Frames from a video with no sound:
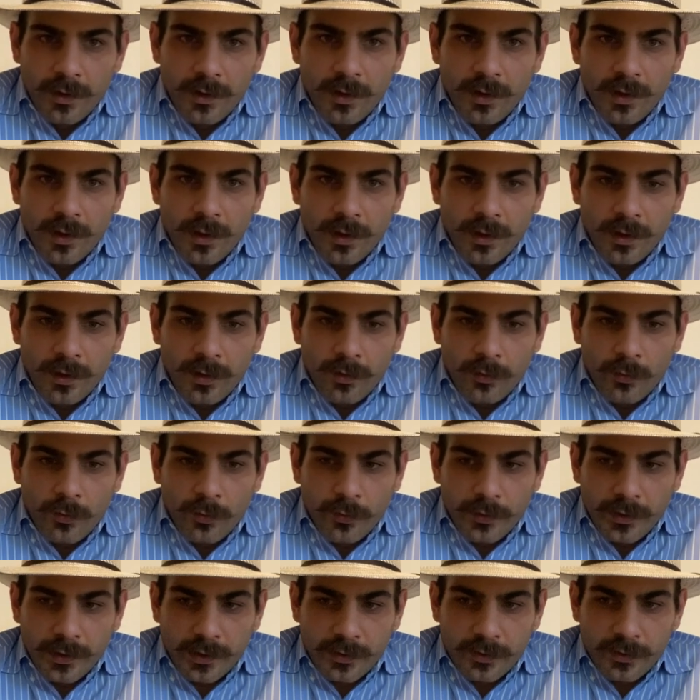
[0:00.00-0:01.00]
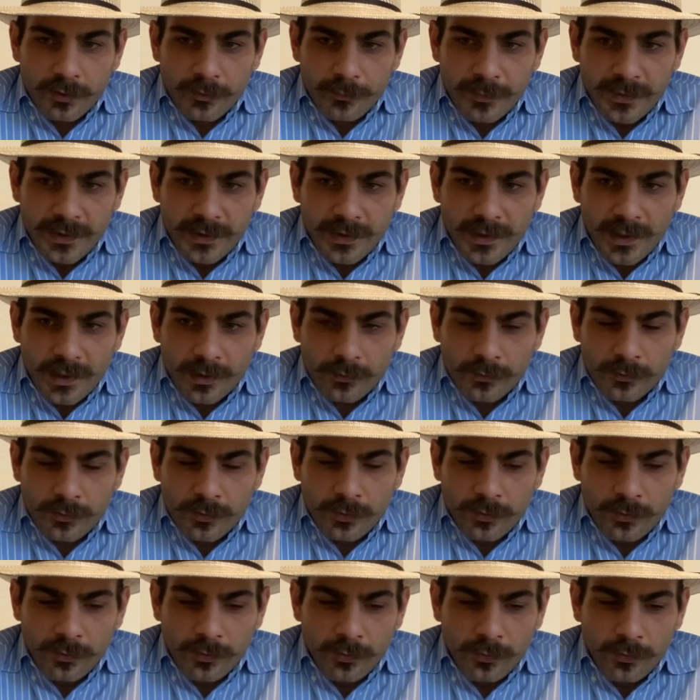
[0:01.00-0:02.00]
Or it could be down
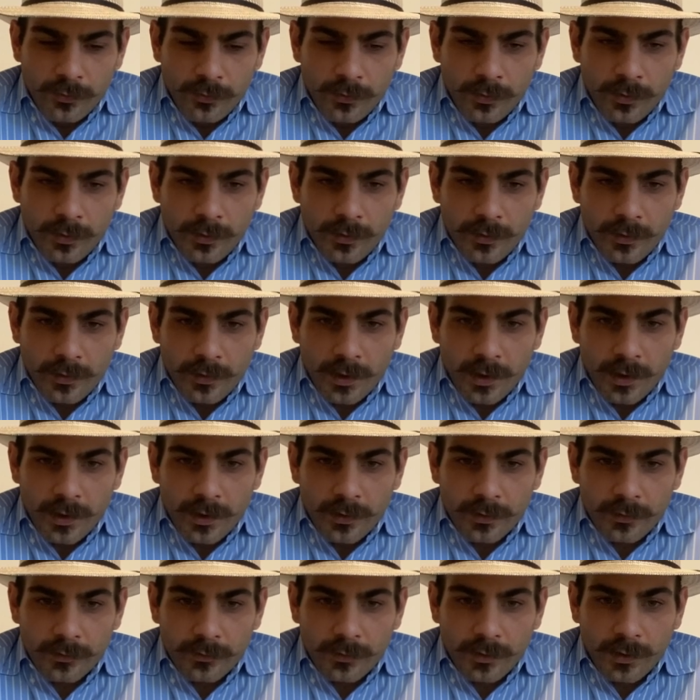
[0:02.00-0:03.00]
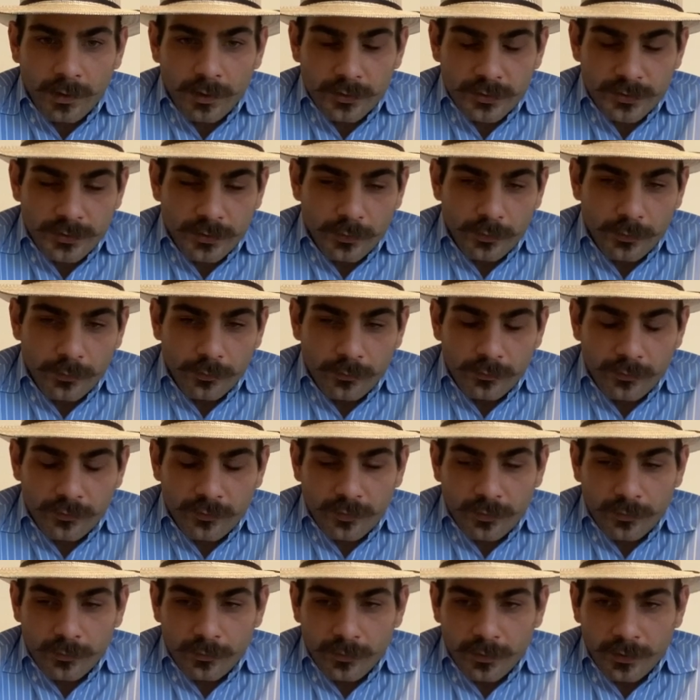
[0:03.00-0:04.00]
to, also
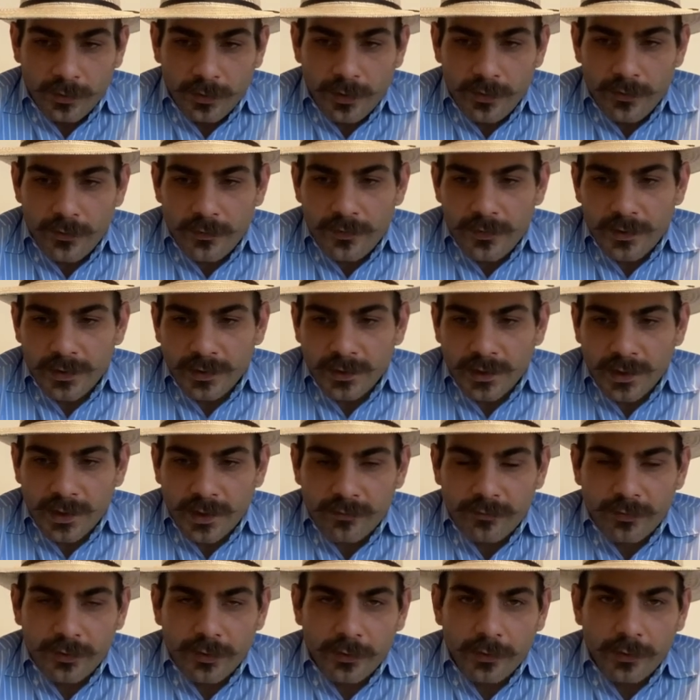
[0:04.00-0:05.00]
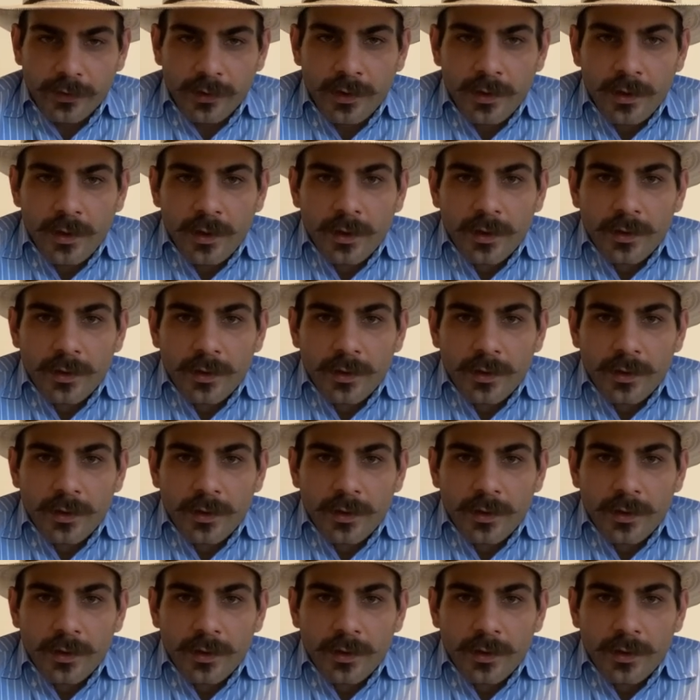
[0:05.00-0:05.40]
from another thing that I've heard,